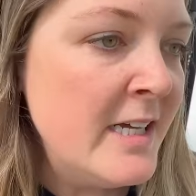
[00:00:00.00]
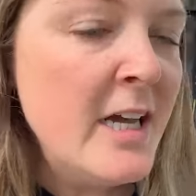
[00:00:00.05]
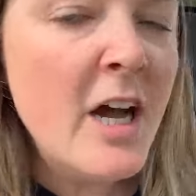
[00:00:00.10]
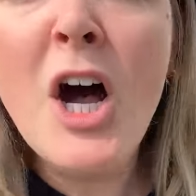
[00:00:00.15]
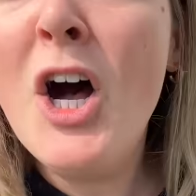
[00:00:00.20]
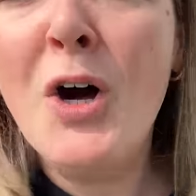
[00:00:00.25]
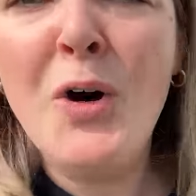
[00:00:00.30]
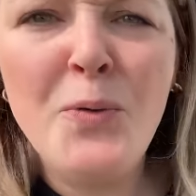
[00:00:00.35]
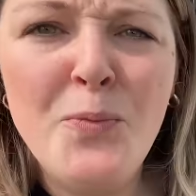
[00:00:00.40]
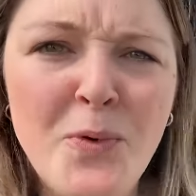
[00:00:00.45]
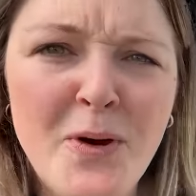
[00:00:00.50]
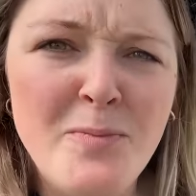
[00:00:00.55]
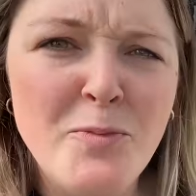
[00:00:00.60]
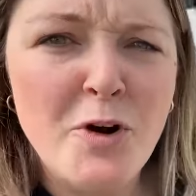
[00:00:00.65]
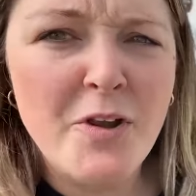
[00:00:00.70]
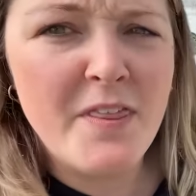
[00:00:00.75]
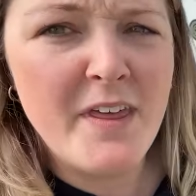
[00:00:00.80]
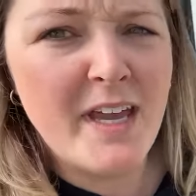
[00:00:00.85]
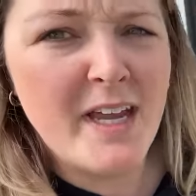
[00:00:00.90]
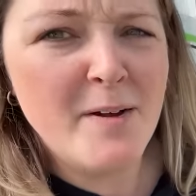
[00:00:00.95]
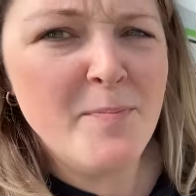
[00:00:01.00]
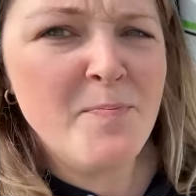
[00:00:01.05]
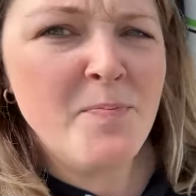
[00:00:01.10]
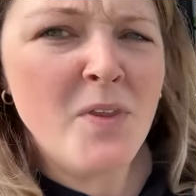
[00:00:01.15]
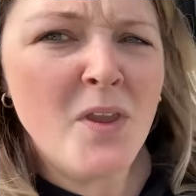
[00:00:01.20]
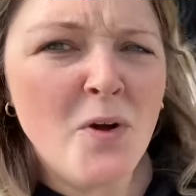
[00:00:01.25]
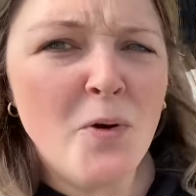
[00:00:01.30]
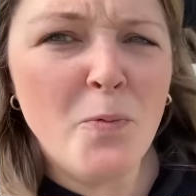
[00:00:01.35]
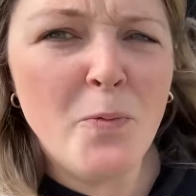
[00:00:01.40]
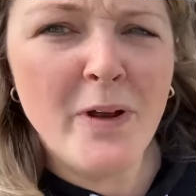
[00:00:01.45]
Oh, one more thing.
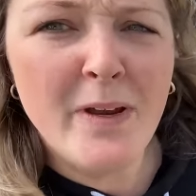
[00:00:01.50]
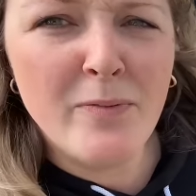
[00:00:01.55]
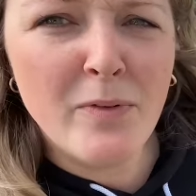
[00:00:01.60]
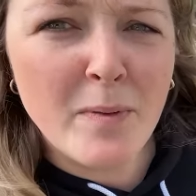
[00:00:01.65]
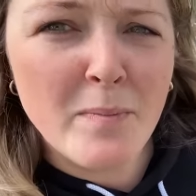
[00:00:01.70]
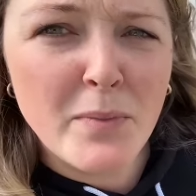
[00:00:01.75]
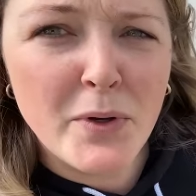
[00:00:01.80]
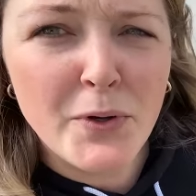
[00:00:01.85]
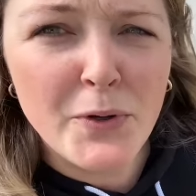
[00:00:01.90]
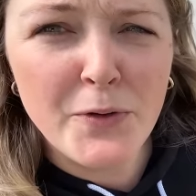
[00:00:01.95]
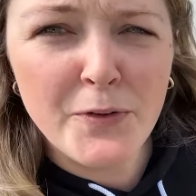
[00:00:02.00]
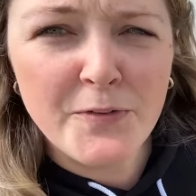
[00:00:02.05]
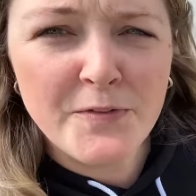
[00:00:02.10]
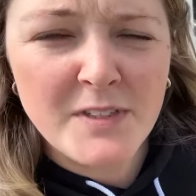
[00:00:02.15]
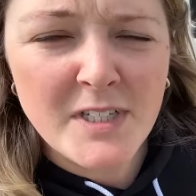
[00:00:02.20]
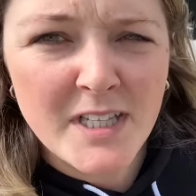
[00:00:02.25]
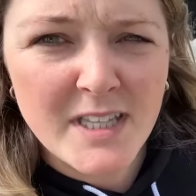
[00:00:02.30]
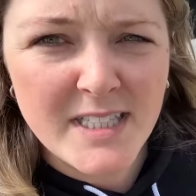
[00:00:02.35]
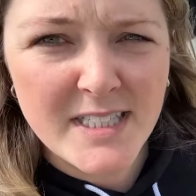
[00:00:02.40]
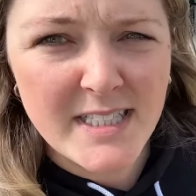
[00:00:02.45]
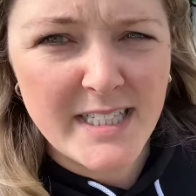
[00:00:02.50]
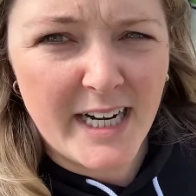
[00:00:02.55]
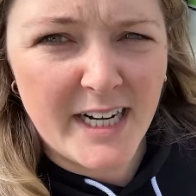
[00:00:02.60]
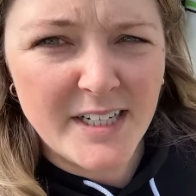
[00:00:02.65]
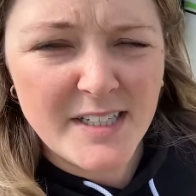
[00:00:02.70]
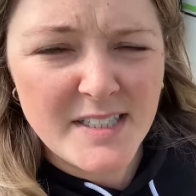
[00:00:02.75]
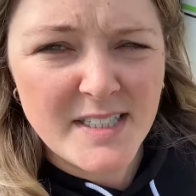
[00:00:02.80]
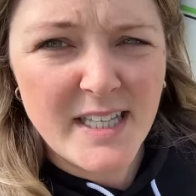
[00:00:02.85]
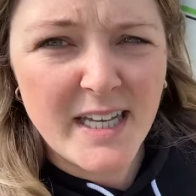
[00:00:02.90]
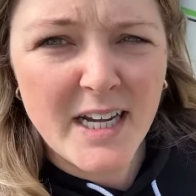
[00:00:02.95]
We removed the
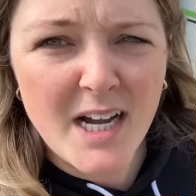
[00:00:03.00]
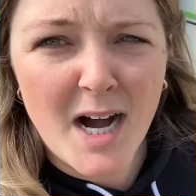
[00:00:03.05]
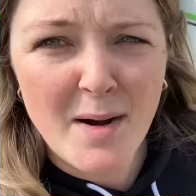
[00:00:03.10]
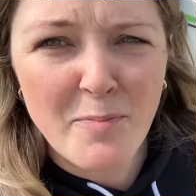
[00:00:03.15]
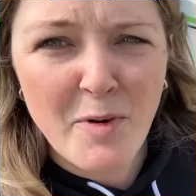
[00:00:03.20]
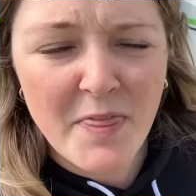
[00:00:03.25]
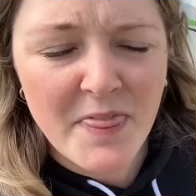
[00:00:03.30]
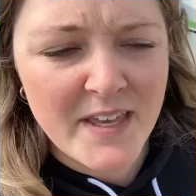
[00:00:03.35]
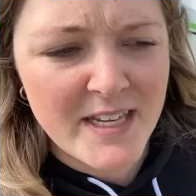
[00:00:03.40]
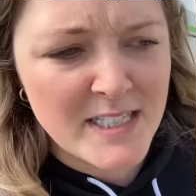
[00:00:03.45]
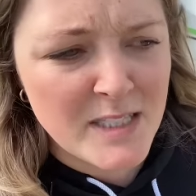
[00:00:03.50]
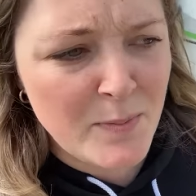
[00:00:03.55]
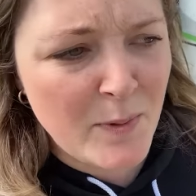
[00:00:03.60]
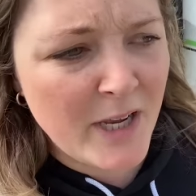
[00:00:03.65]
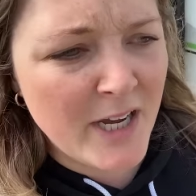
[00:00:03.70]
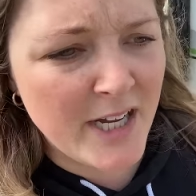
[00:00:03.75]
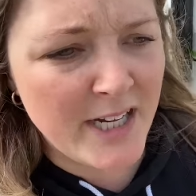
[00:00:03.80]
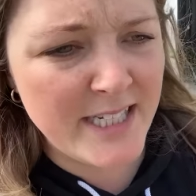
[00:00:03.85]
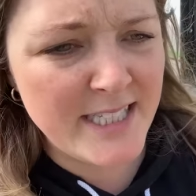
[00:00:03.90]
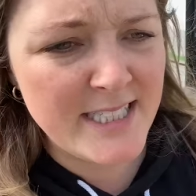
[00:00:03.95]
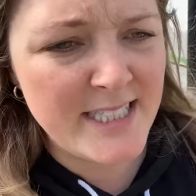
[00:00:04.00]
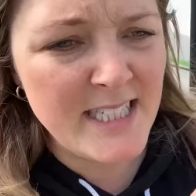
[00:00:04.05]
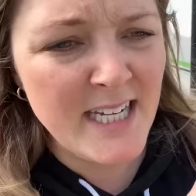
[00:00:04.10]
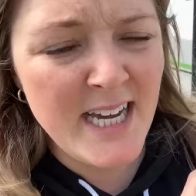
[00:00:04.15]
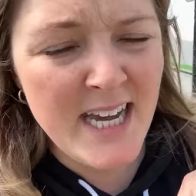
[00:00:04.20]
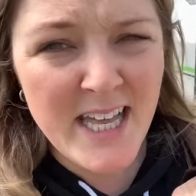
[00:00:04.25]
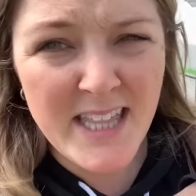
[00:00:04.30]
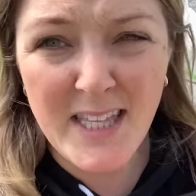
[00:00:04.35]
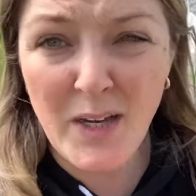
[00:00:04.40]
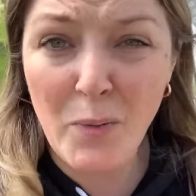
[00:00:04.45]
stairs that come with this because
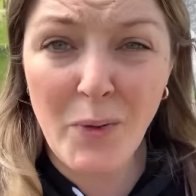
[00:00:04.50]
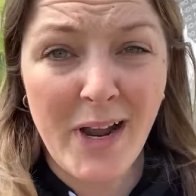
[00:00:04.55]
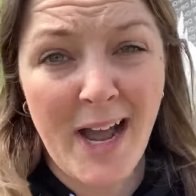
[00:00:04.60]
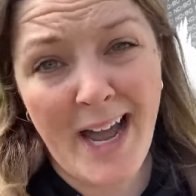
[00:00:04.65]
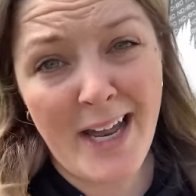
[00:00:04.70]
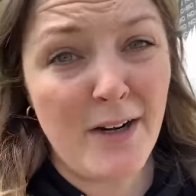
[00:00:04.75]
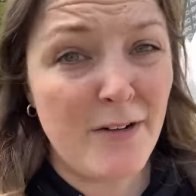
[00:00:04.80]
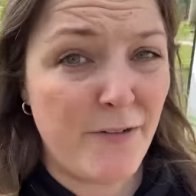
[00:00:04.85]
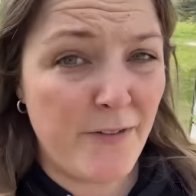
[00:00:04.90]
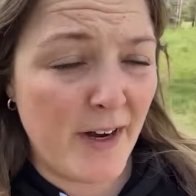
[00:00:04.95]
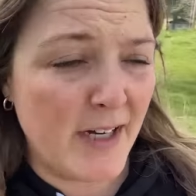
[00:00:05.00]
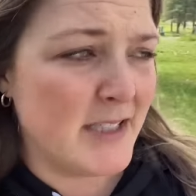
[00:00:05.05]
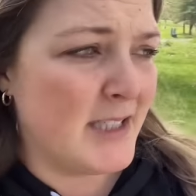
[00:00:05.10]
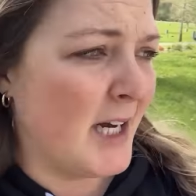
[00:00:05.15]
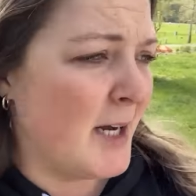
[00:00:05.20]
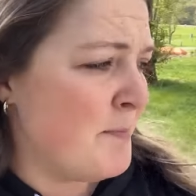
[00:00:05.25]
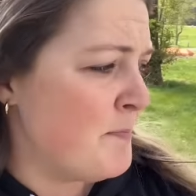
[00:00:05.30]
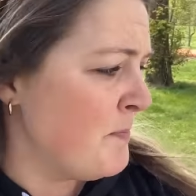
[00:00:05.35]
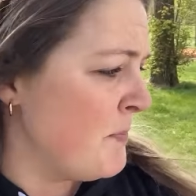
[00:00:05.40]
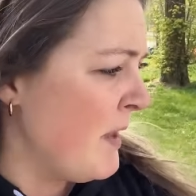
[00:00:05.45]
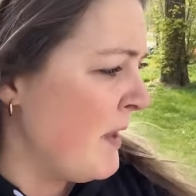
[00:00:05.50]
they were kind of f***ed up.